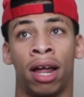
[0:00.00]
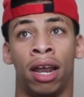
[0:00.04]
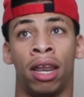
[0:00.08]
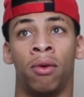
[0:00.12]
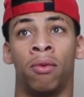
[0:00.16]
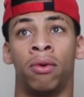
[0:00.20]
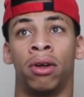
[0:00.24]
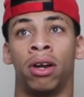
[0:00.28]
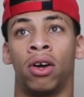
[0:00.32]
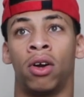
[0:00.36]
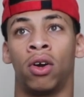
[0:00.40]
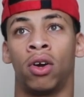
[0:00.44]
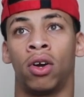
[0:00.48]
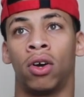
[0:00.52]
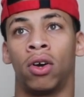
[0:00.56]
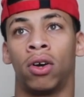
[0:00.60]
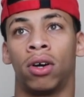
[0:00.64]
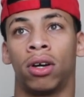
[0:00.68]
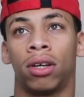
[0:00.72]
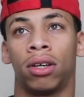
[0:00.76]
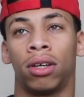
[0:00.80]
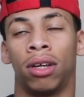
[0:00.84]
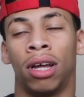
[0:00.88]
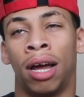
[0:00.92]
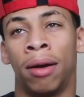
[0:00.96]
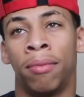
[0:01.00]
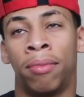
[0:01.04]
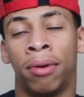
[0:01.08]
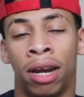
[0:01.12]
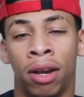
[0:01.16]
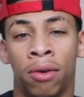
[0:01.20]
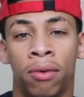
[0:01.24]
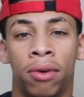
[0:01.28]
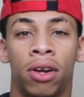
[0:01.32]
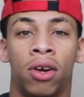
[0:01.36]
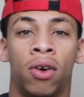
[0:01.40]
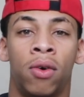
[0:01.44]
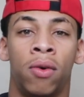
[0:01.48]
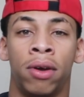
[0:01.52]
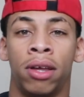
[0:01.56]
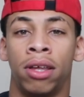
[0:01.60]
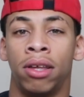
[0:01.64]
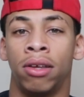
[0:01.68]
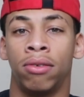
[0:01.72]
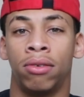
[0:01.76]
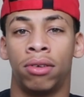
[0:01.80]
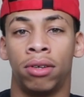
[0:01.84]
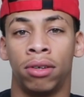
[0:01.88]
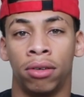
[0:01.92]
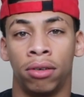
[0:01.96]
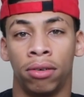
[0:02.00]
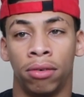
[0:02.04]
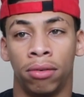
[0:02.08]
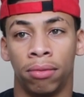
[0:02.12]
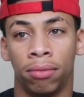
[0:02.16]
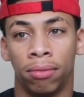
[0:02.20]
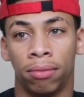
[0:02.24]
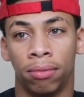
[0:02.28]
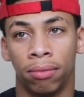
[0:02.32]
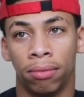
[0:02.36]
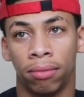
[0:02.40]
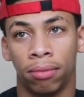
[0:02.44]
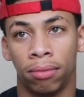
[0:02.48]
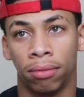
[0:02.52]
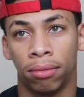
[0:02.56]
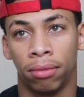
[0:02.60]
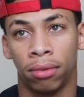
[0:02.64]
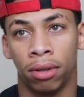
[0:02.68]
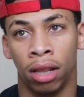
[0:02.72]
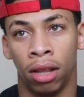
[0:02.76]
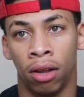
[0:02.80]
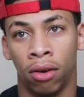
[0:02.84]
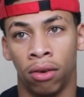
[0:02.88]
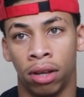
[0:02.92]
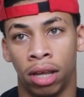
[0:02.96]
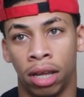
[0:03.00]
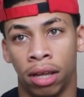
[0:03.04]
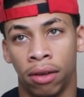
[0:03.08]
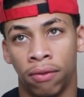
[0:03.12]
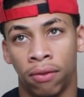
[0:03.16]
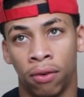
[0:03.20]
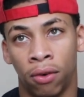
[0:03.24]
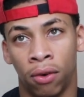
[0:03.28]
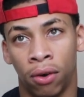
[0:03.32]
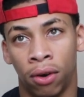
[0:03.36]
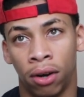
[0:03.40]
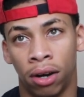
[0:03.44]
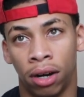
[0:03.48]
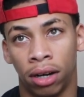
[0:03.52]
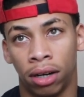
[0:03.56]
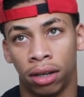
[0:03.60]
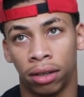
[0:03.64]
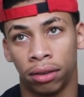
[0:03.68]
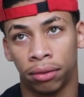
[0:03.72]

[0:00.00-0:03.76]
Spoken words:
would have quit YouTube low key for it.